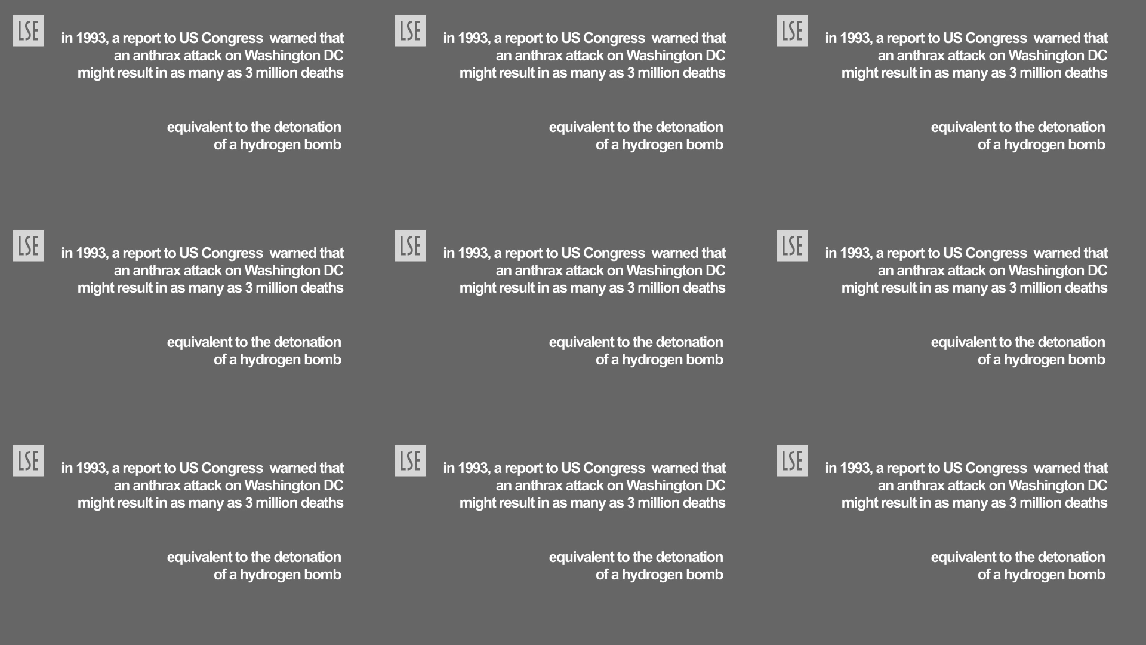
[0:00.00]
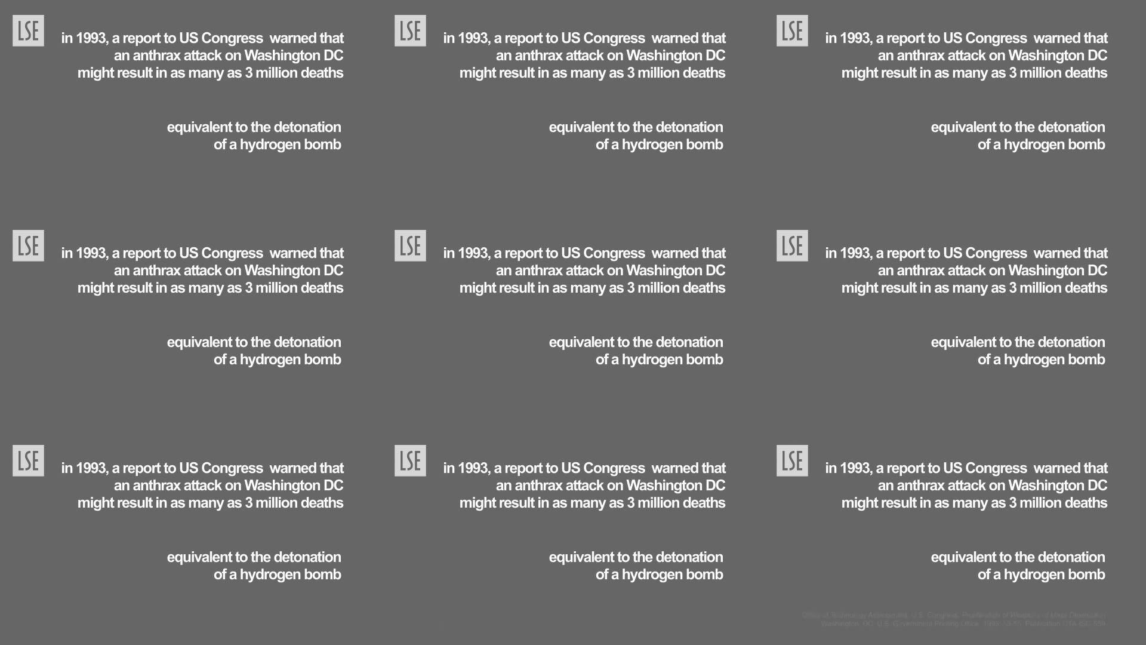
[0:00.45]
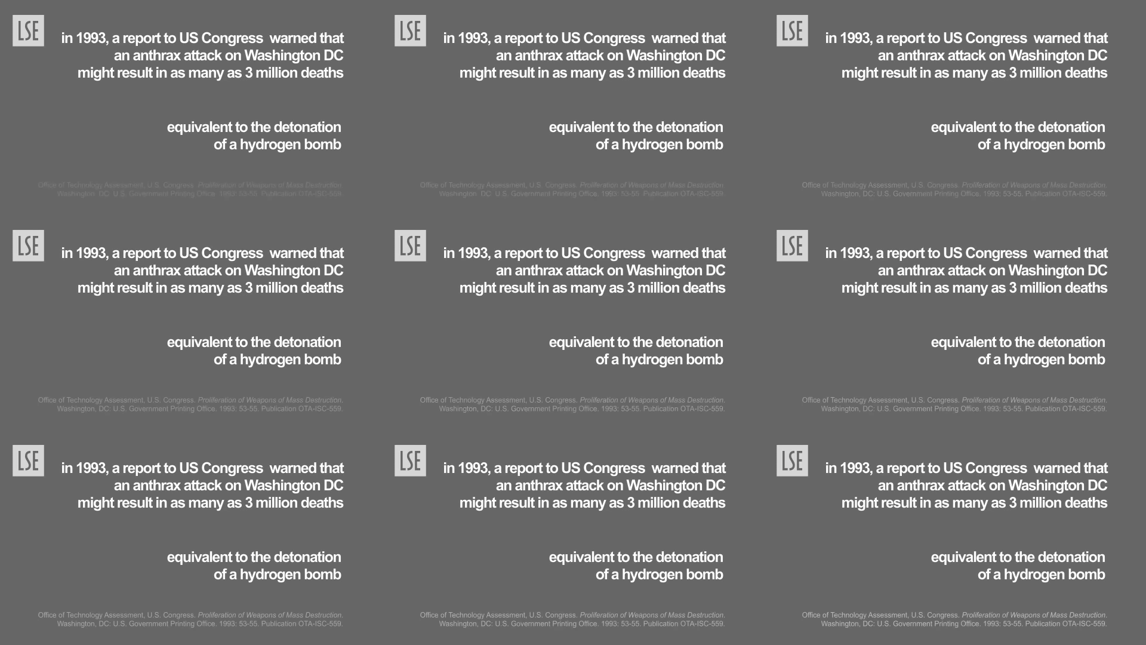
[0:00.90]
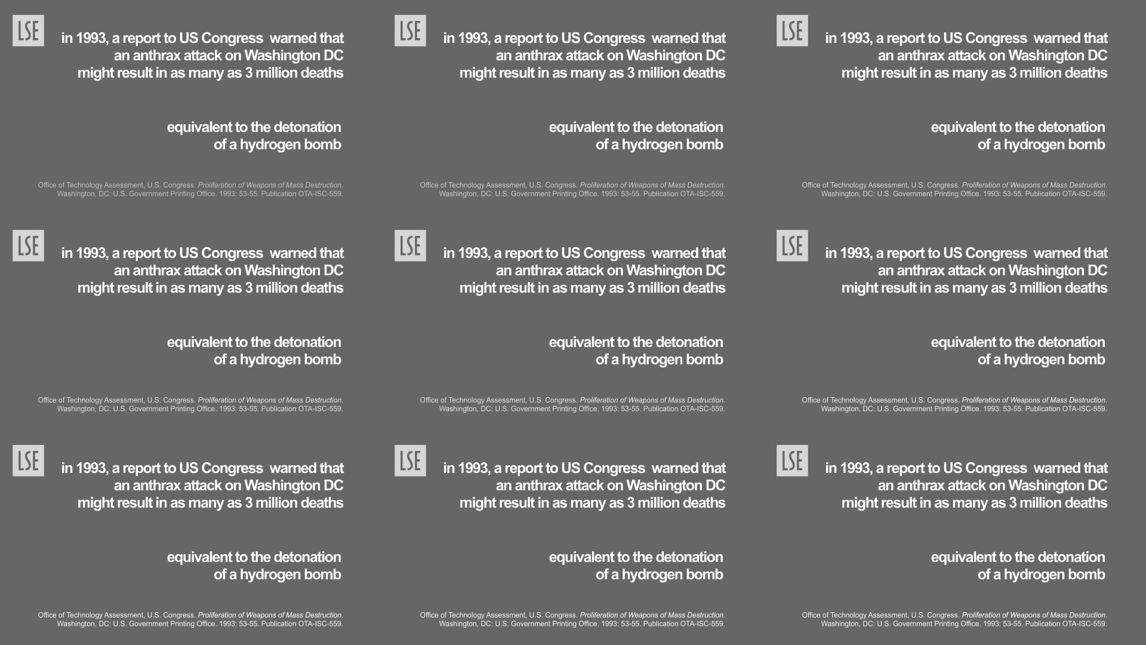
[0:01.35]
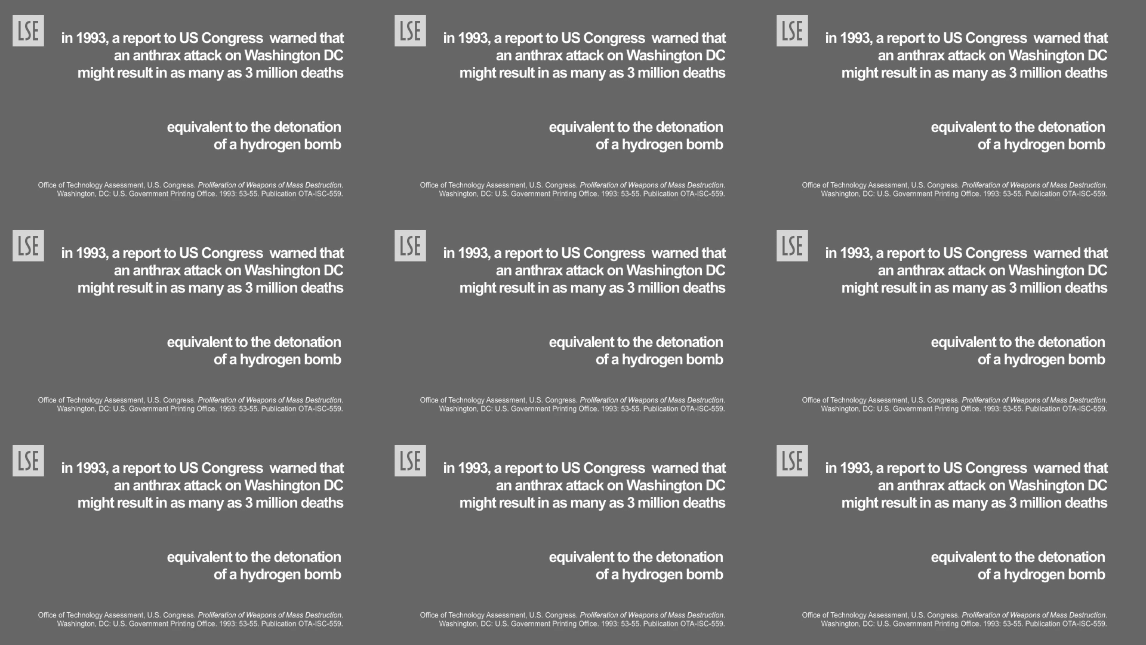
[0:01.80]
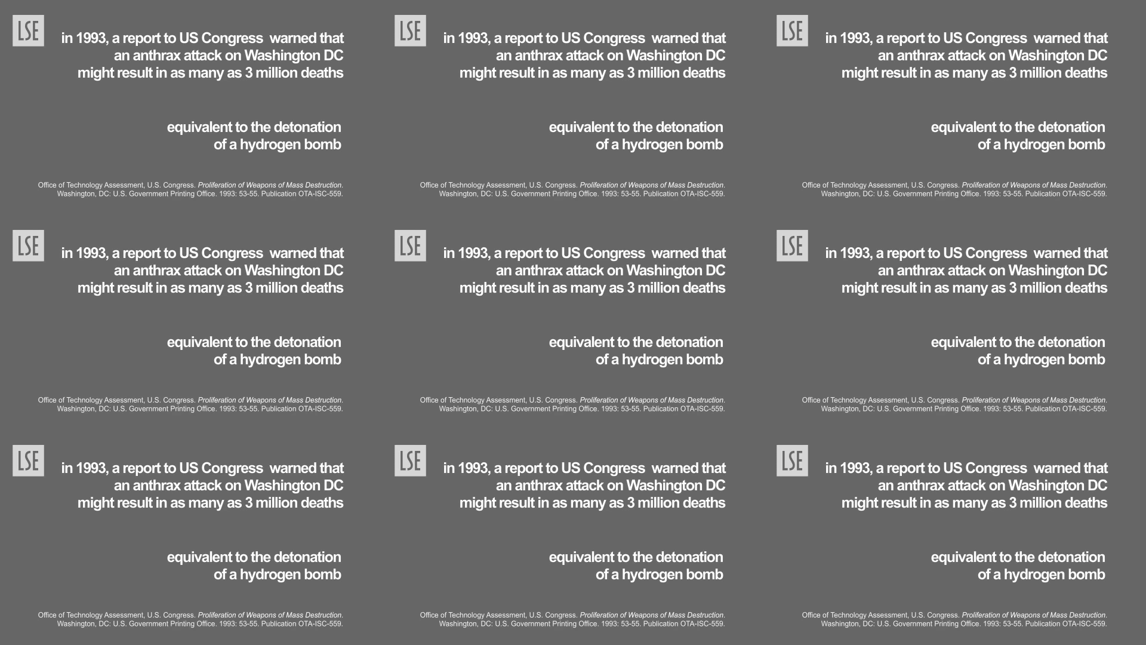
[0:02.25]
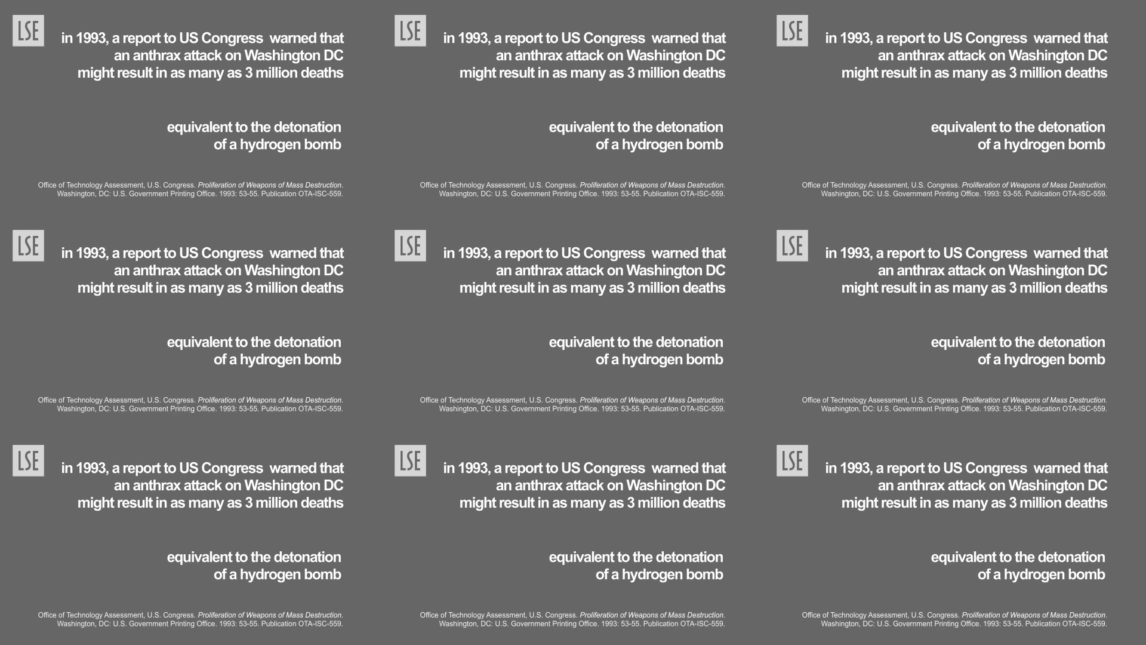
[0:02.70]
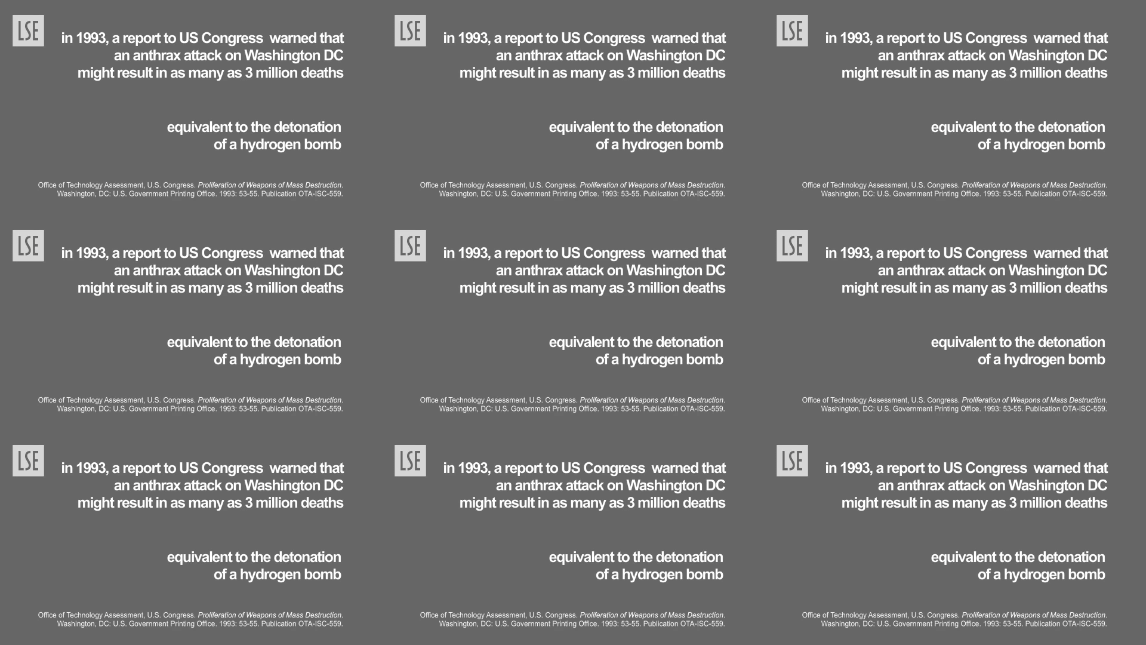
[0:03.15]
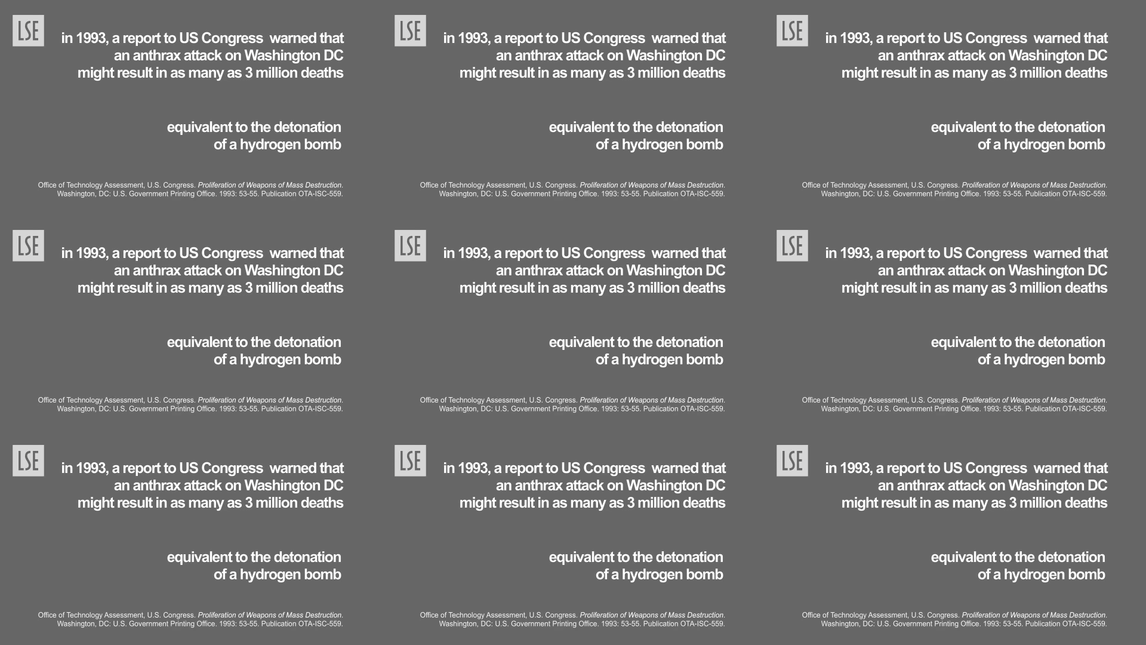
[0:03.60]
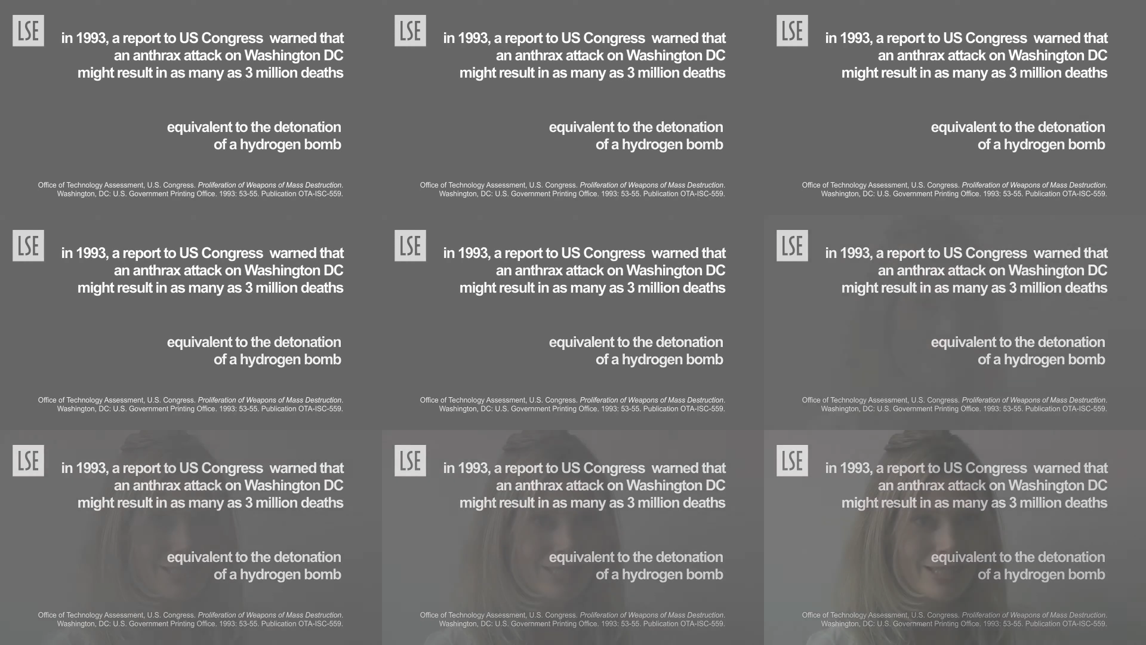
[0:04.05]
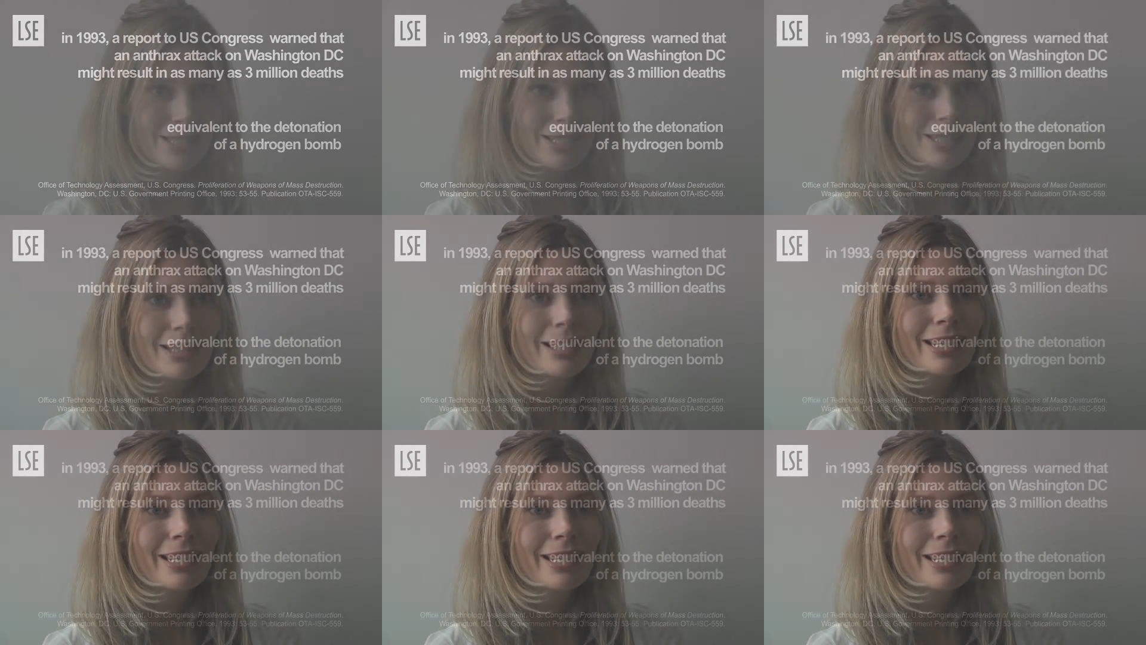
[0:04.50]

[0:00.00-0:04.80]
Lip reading: No face is visible, so there are no lips to read.